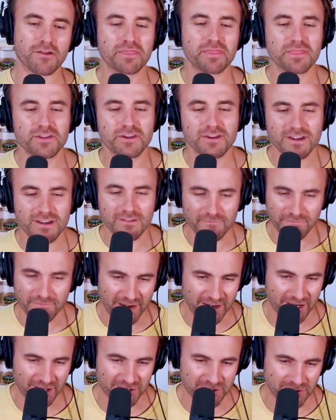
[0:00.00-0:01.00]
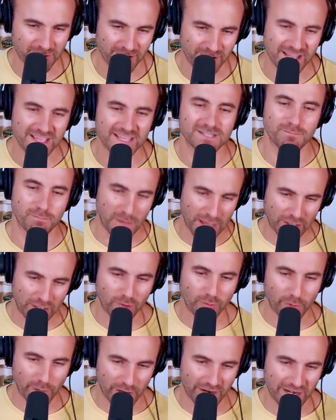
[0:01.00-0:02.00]
third and final story is
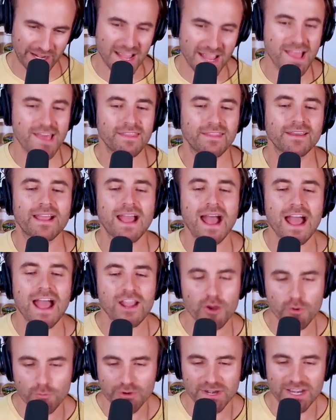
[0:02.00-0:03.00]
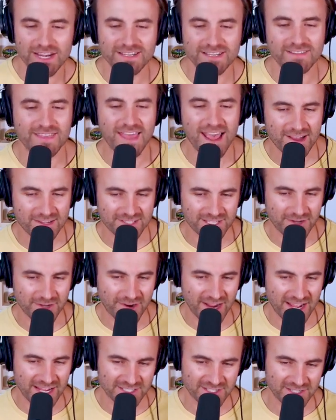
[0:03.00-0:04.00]
Michael Burry. The guy who predicted the housing
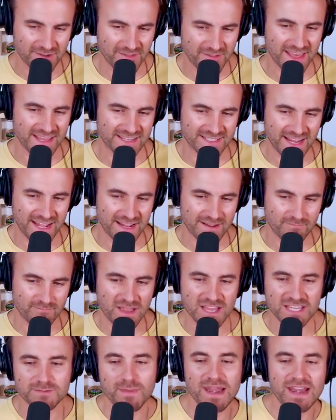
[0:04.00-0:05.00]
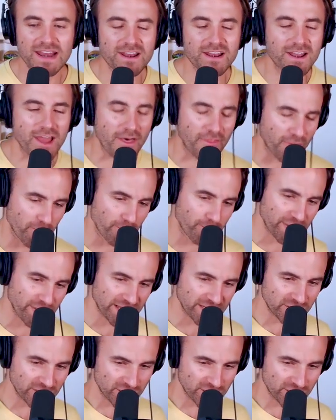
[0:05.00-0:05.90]
crash in 2008 has made another big